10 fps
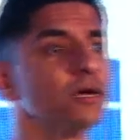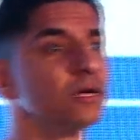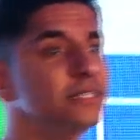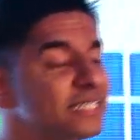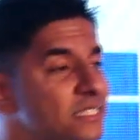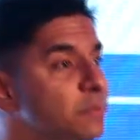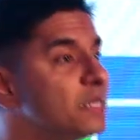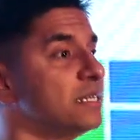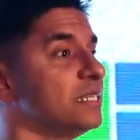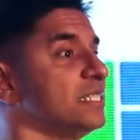
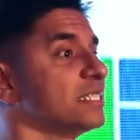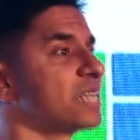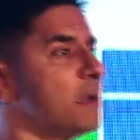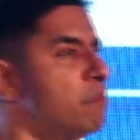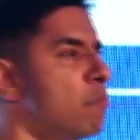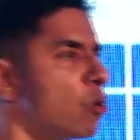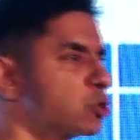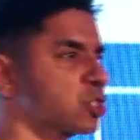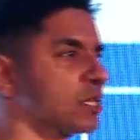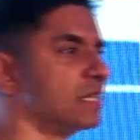disabilities,
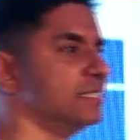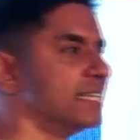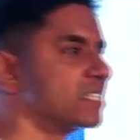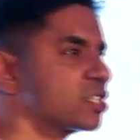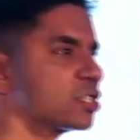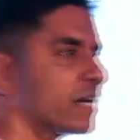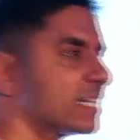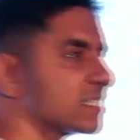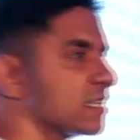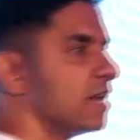emotional
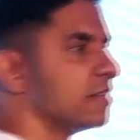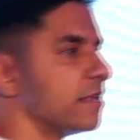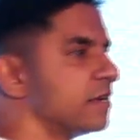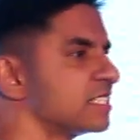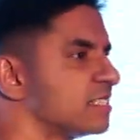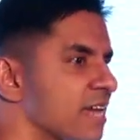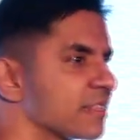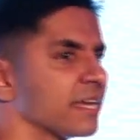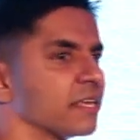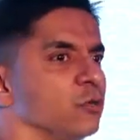distress? There is
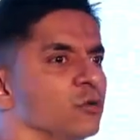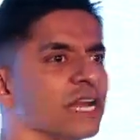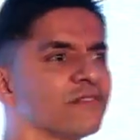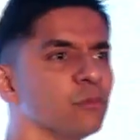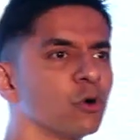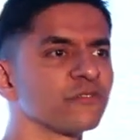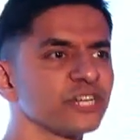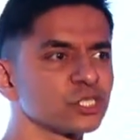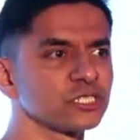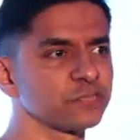nothing. You can have a
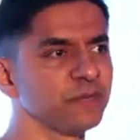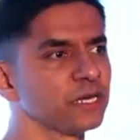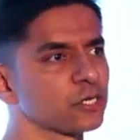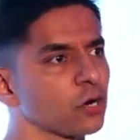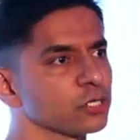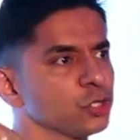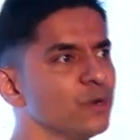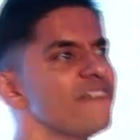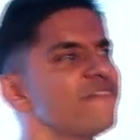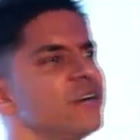motivational speaker talking to you every